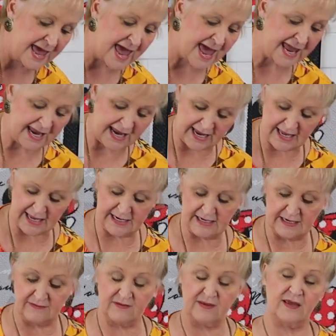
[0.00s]

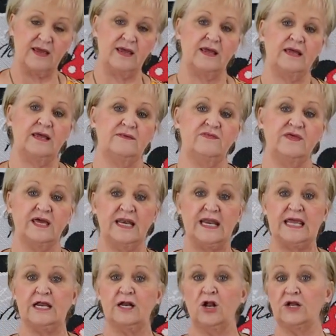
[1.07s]
And then
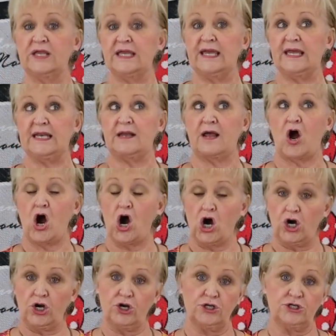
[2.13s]
it'll get
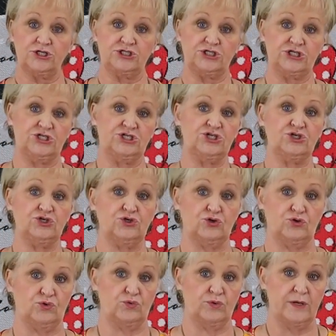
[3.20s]
harder to
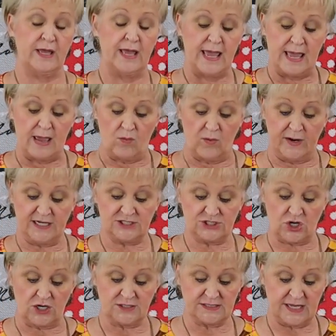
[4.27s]
do. When it
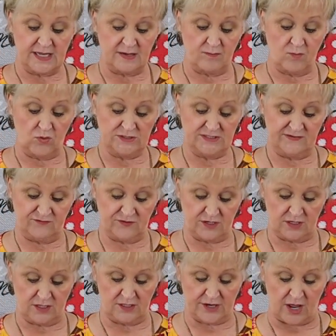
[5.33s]
starts getting more
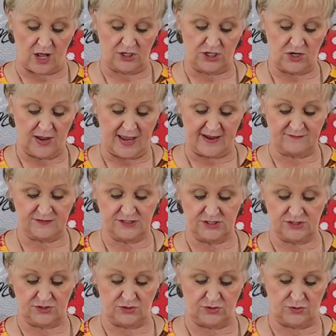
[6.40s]
difficult, all you have to
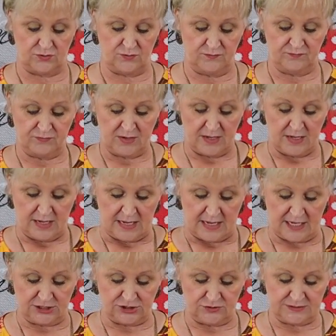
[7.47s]
do
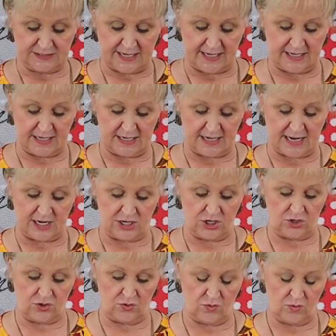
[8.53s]
is you take it and
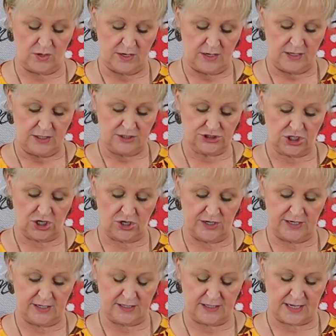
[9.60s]
you
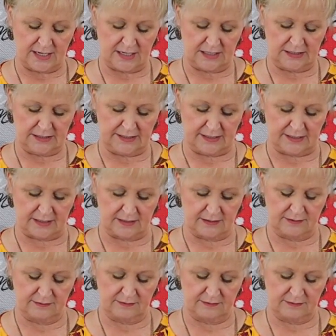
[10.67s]
turn it a click.